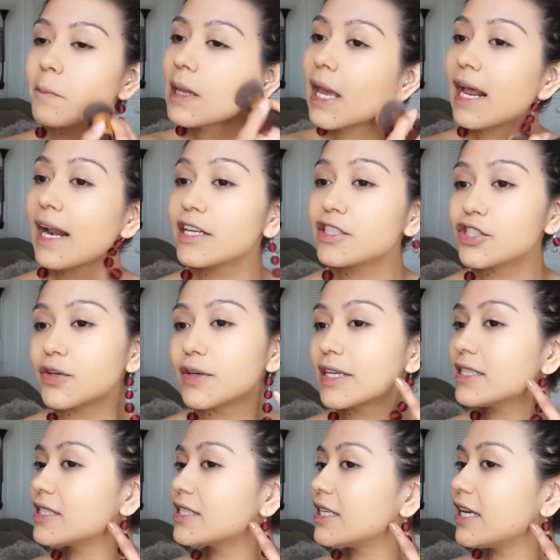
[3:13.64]
And as you
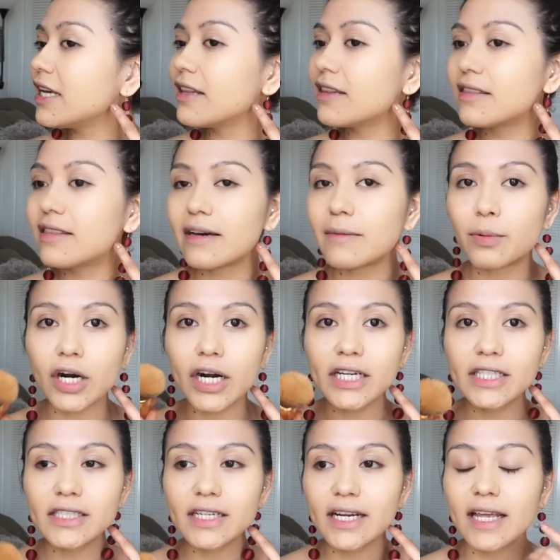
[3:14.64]
can see, the
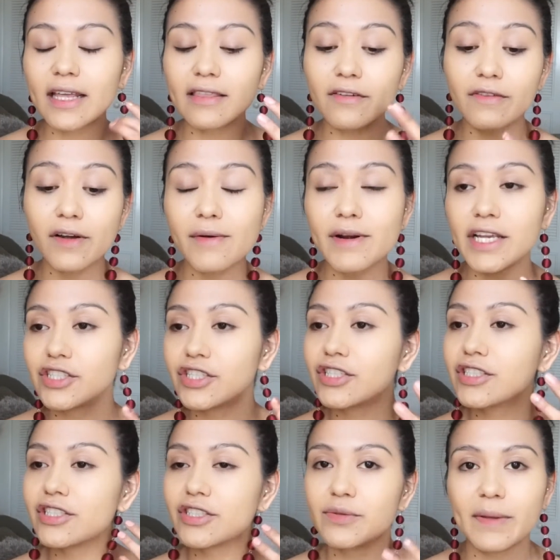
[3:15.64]
brush and the
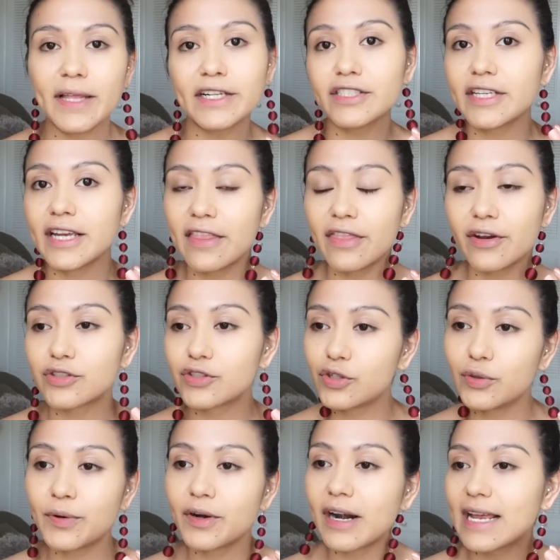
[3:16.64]
foundation just blend together
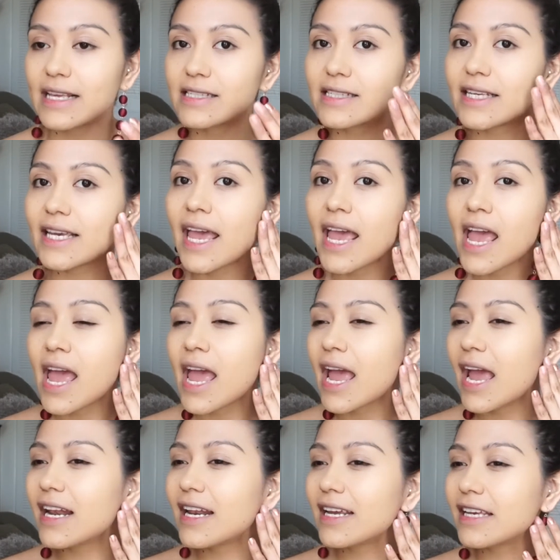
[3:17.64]
super nicely,
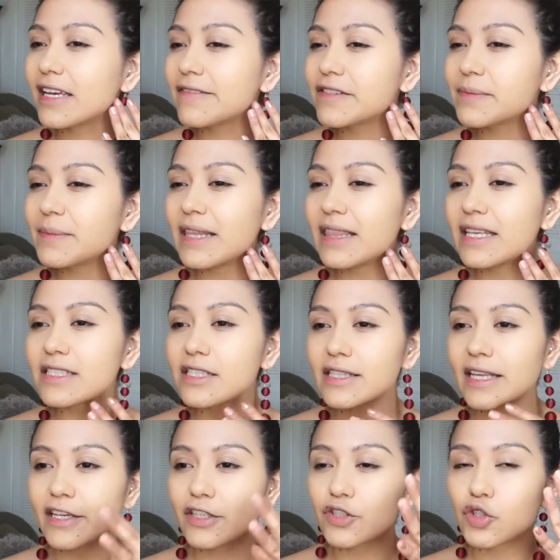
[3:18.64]
and it gives me
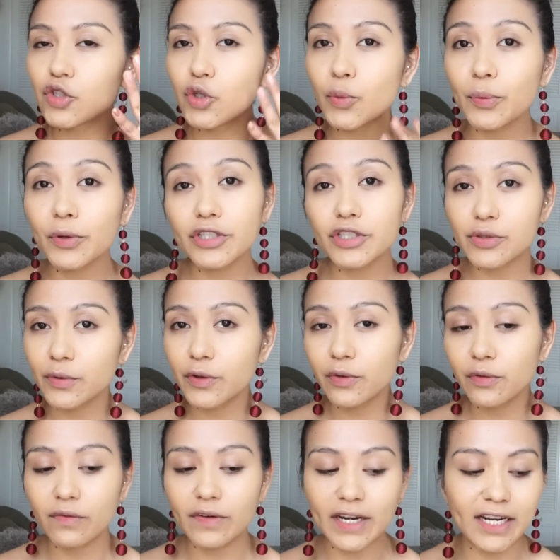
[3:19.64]
this like super
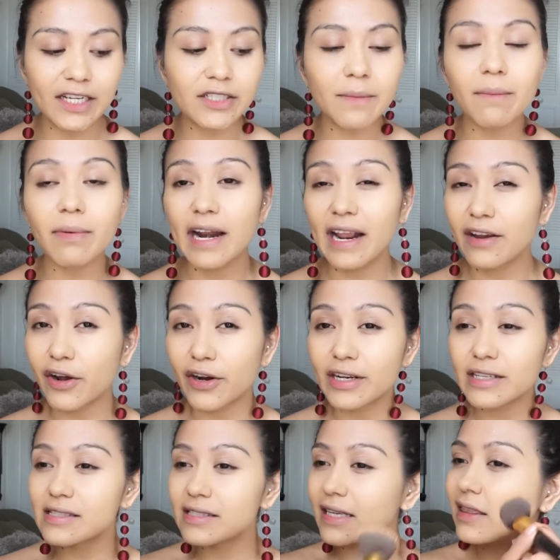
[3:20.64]
smooth finish. But I
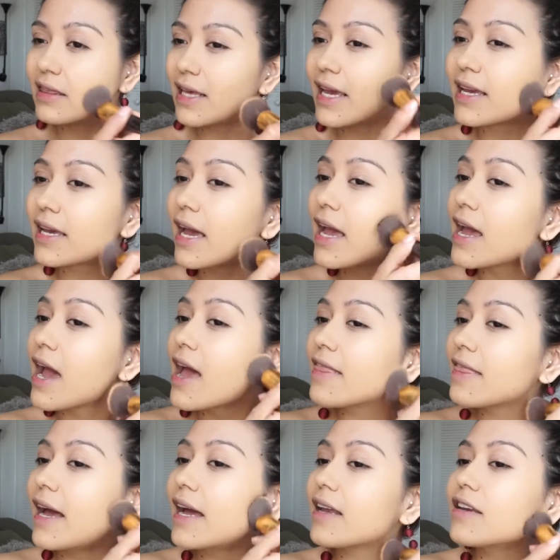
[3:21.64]
honestly think
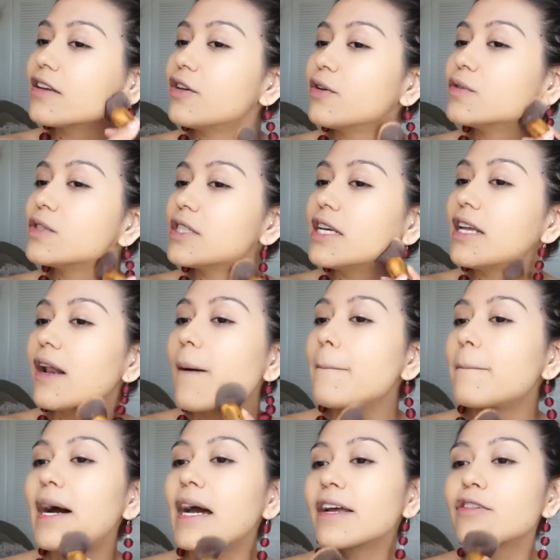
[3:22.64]
that using
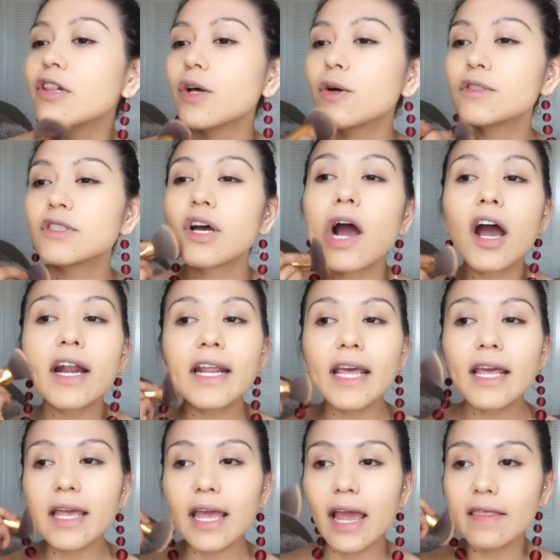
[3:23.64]
my Glow
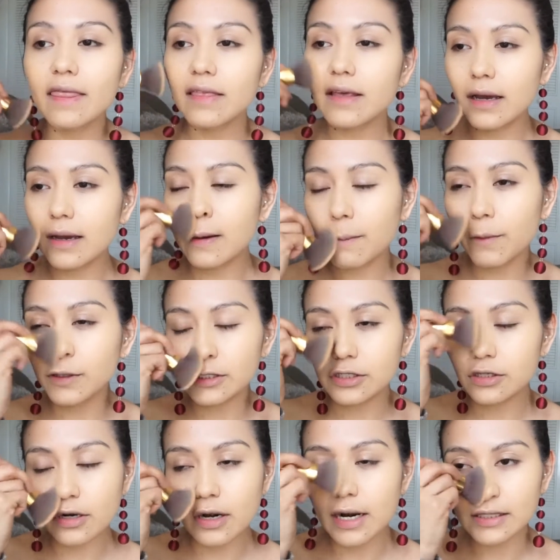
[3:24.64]
Tonic and the
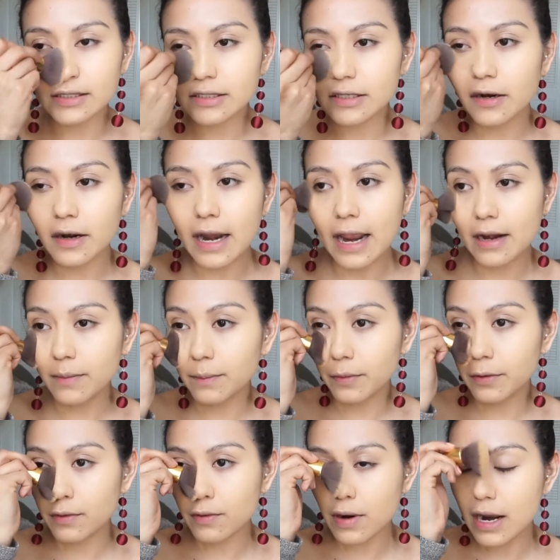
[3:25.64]
moisturizer and
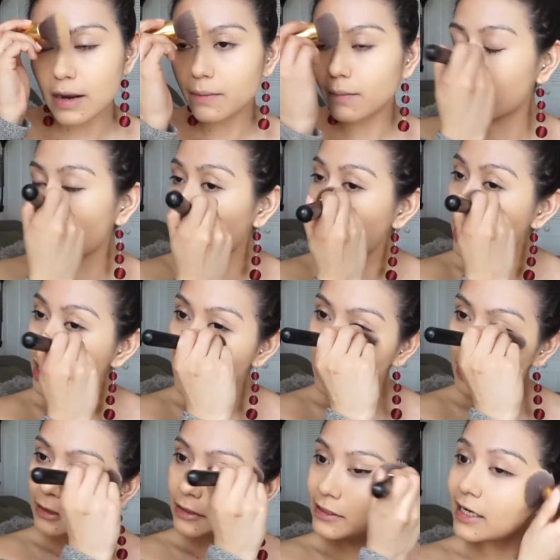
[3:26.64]
primer
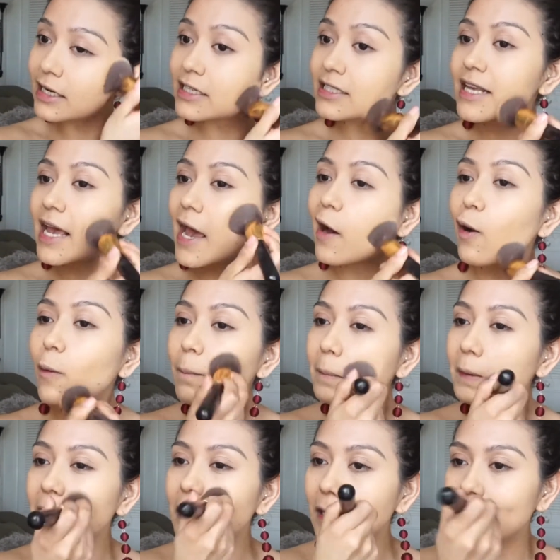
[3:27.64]
does
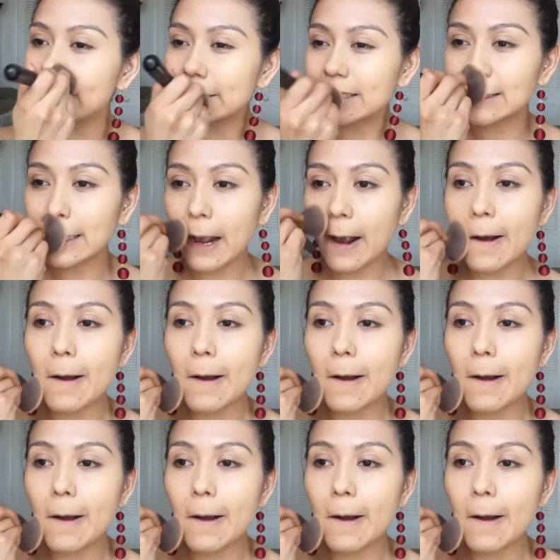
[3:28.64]
help this